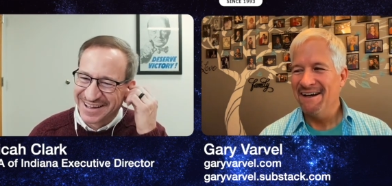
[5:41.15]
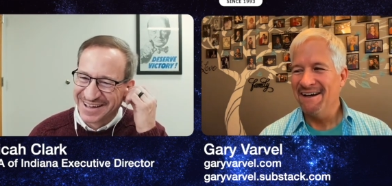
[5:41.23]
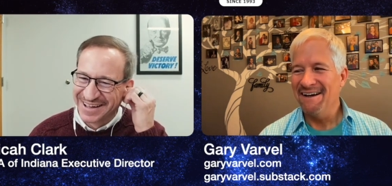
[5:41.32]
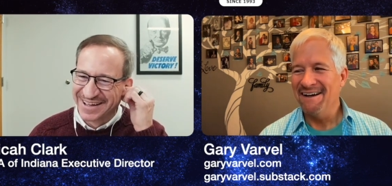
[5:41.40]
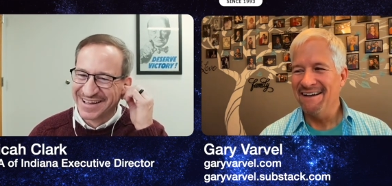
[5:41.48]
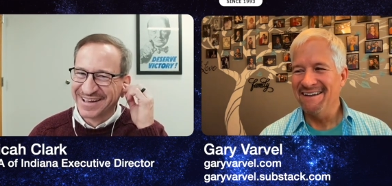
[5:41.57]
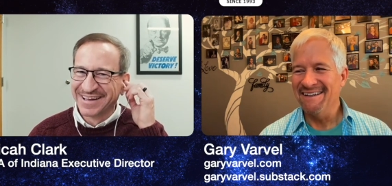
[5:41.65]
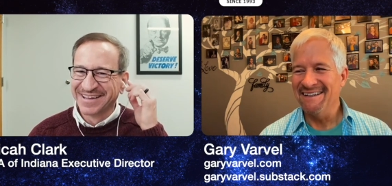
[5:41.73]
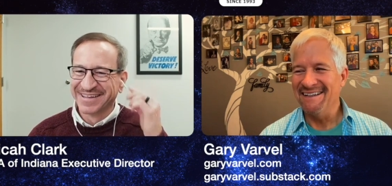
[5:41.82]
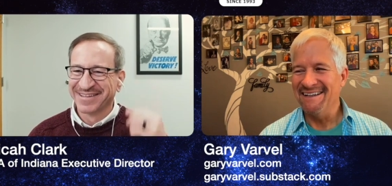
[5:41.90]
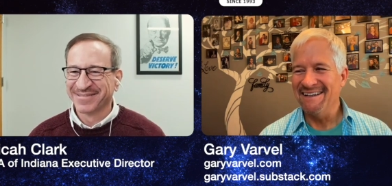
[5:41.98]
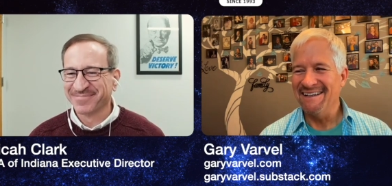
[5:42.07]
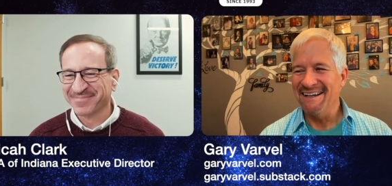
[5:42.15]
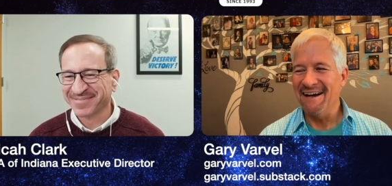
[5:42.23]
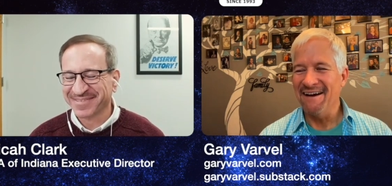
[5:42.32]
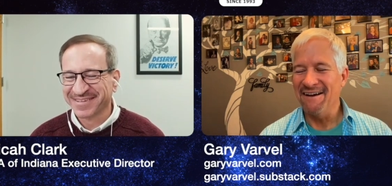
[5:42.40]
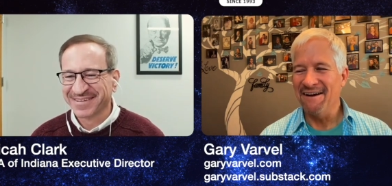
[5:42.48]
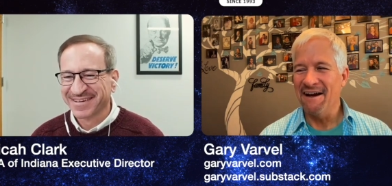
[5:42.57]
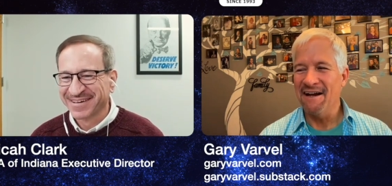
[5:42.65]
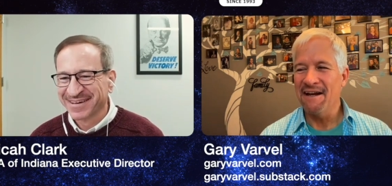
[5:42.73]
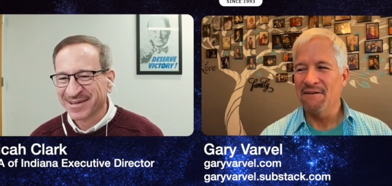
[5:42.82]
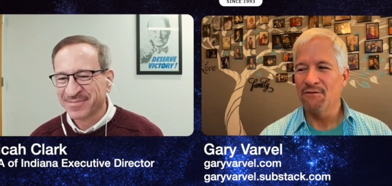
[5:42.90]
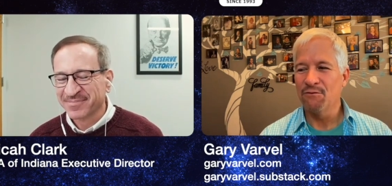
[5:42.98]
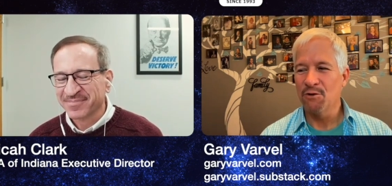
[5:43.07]
Speaker 1: Uh, yeah, I
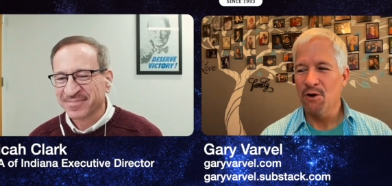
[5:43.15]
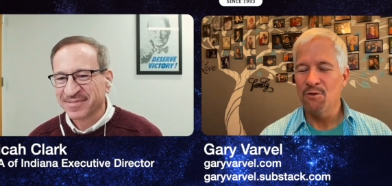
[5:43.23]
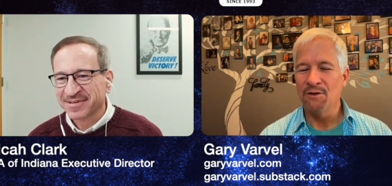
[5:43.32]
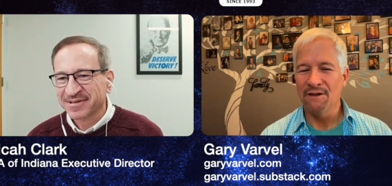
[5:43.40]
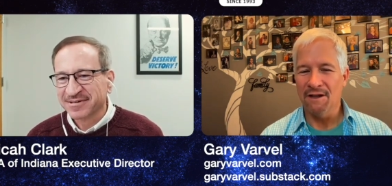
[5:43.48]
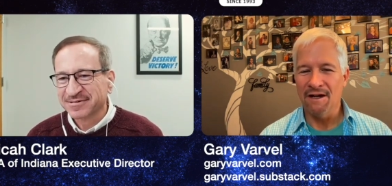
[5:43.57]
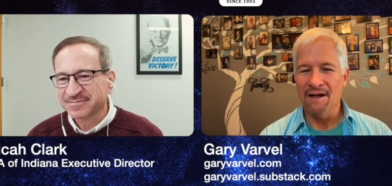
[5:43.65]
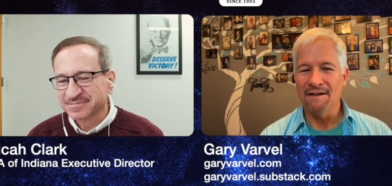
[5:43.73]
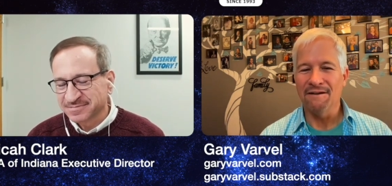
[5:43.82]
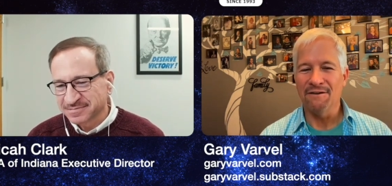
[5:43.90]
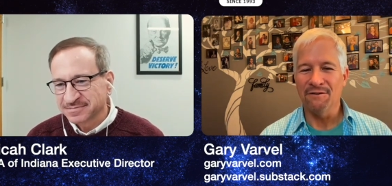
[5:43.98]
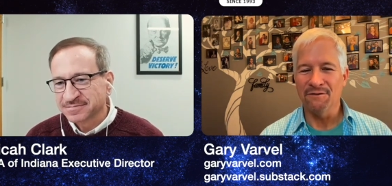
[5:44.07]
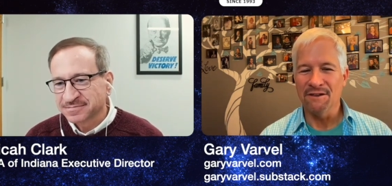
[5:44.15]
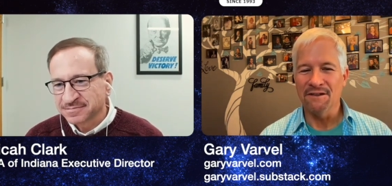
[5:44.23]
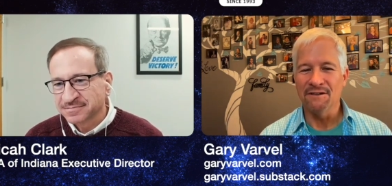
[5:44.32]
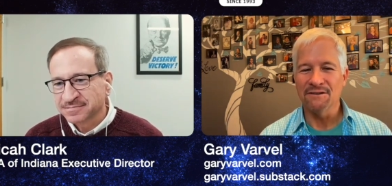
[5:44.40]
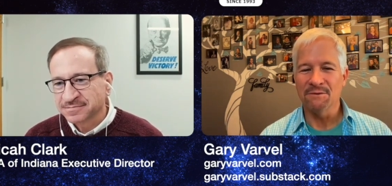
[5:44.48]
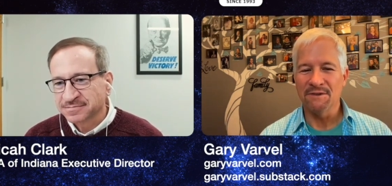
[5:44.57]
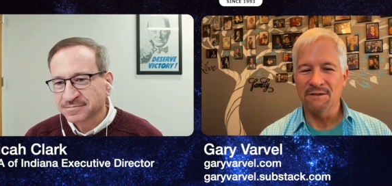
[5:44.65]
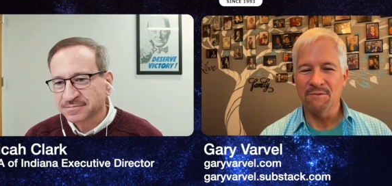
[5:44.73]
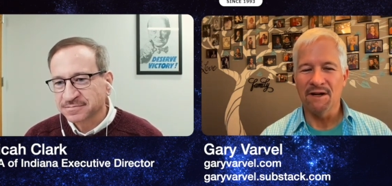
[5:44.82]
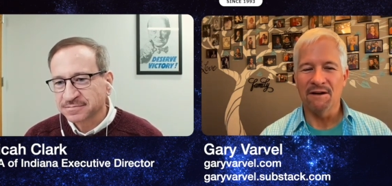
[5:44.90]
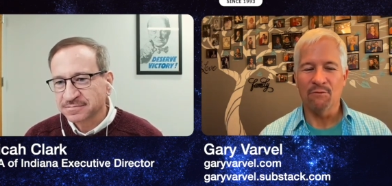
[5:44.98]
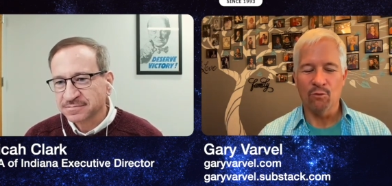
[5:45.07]
have grown a lot over the years. I mean,
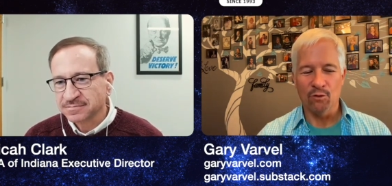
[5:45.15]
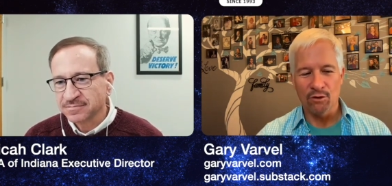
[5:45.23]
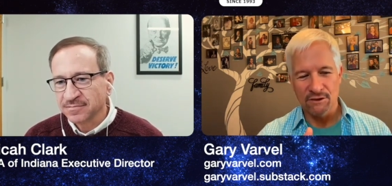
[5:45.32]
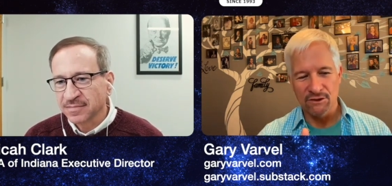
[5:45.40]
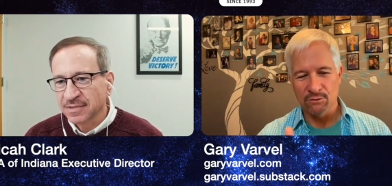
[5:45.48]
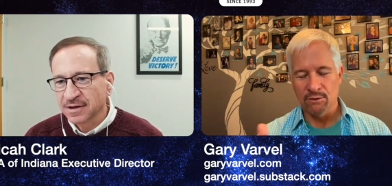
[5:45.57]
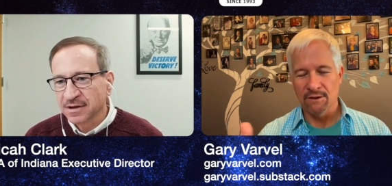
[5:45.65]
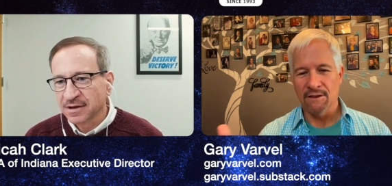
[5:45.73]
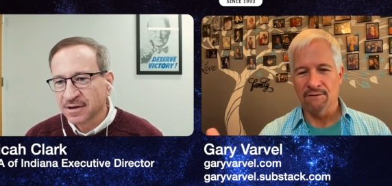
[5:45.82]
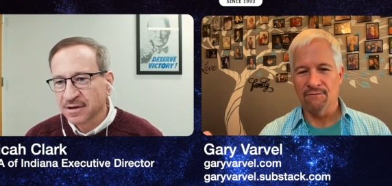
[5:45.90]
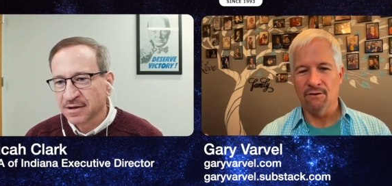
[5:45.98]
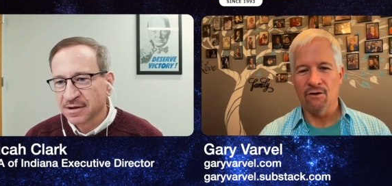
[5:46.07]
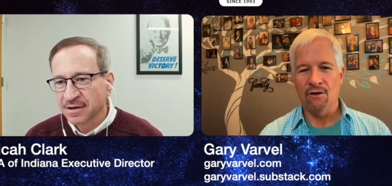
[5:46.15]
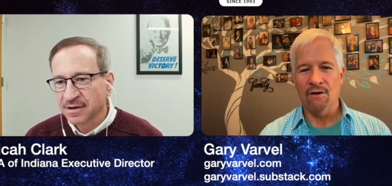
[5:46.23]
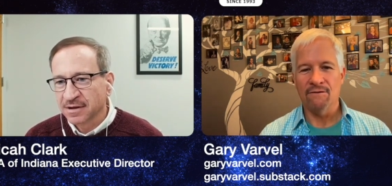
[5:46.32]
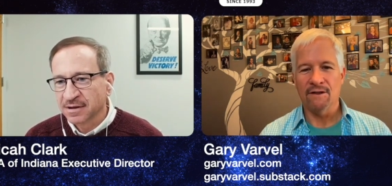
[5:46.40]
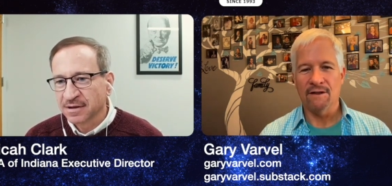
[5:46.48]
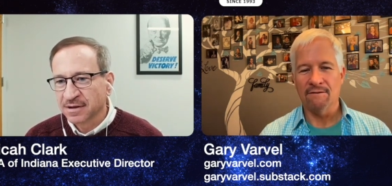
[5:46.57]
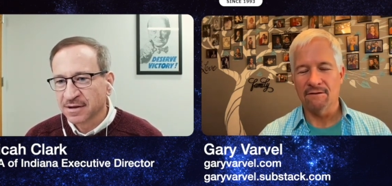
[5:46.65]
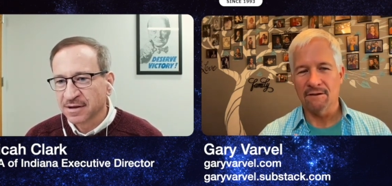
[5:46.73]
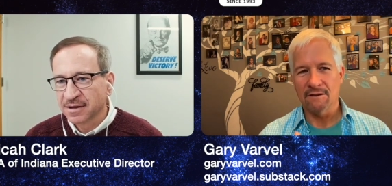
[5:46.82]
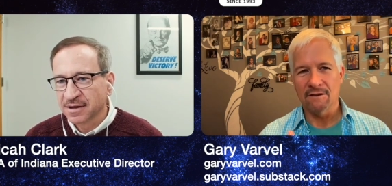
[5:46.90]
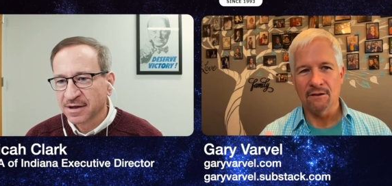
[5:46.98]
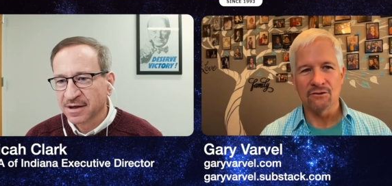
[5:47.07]
my work has really evolved. I,
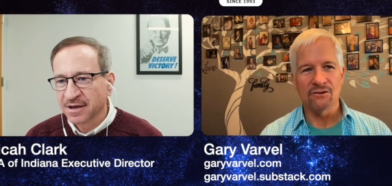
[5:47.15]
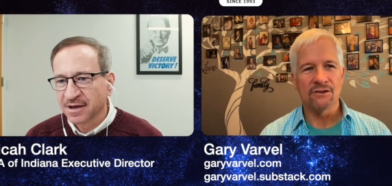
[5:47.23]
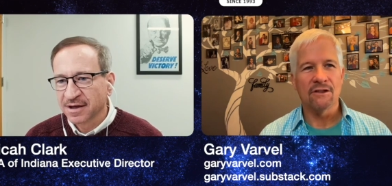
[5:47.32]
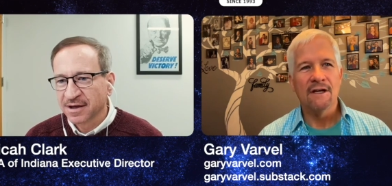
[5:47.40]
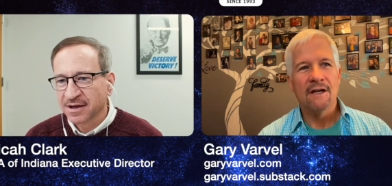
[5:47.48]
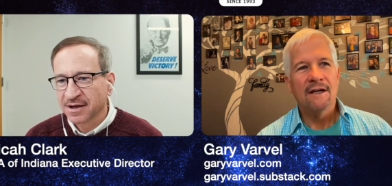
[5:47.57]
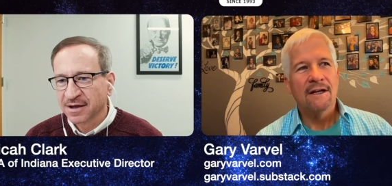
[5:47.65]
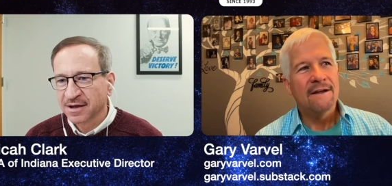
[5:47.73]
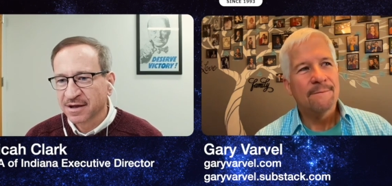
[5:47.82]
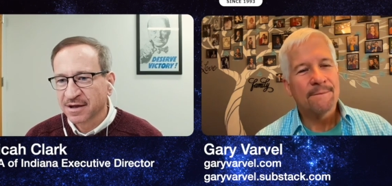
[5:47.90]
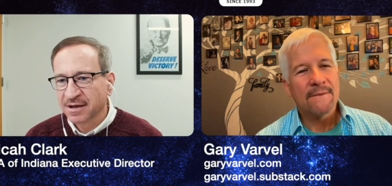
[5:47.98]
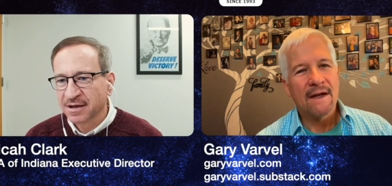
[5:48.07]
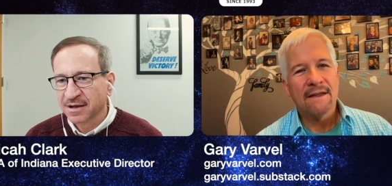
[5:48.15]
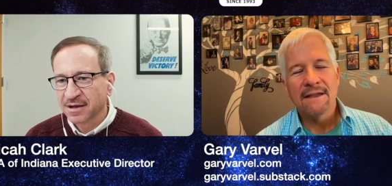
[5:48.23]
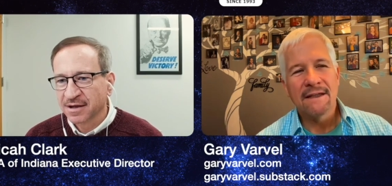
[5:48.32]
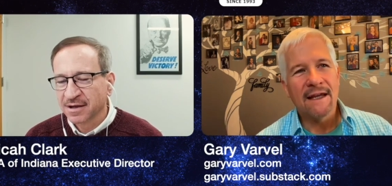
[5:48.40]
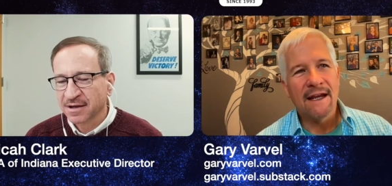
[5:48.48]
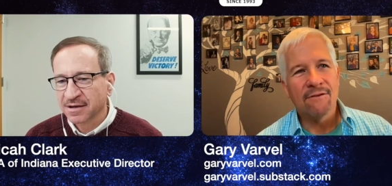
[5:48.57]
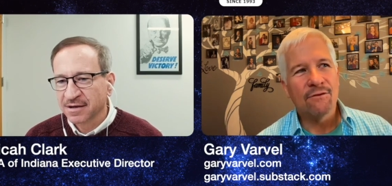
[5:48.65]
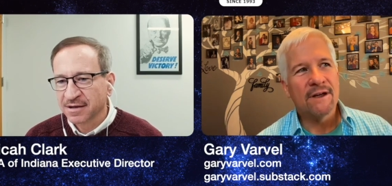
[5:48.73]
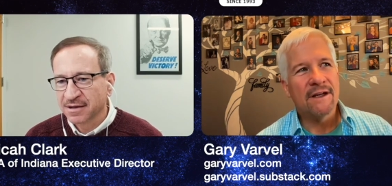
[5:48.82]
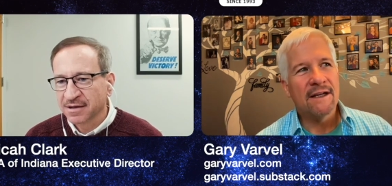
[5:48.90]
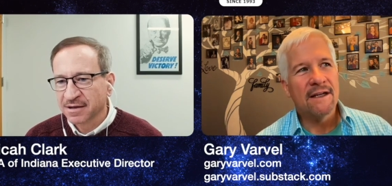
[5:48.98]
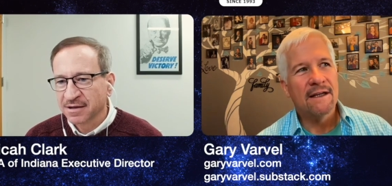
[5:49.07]
there's, I think
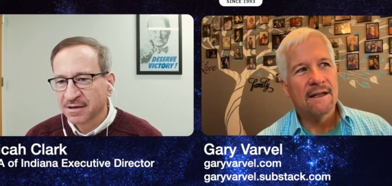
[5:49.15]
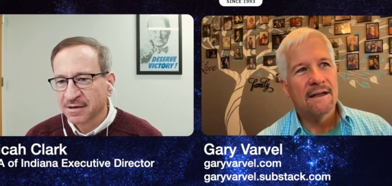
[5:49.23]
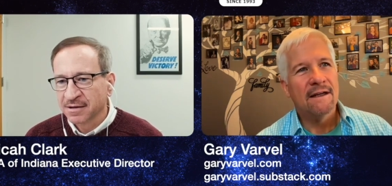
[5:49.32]
every